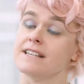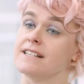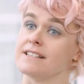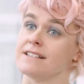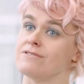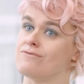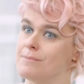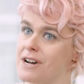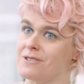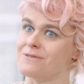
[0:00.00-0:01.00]
Is it
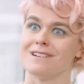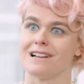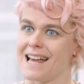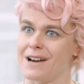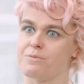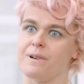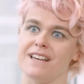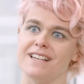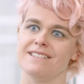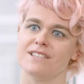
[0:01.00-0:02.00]
remote and
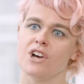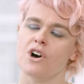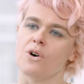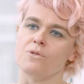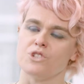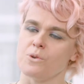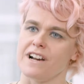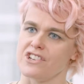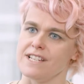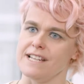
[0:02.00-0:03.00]
cloud-based, or do
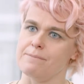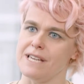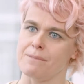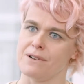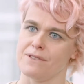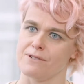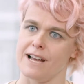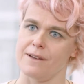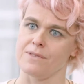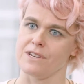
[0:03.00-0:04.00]
I actually need people on the
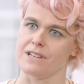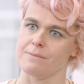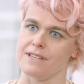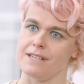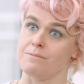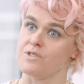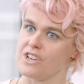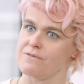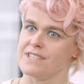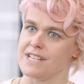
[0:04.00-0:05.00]
ground that are going to be
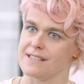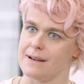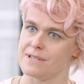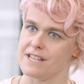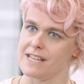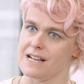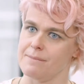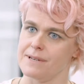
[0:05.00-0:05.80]
servicing that particular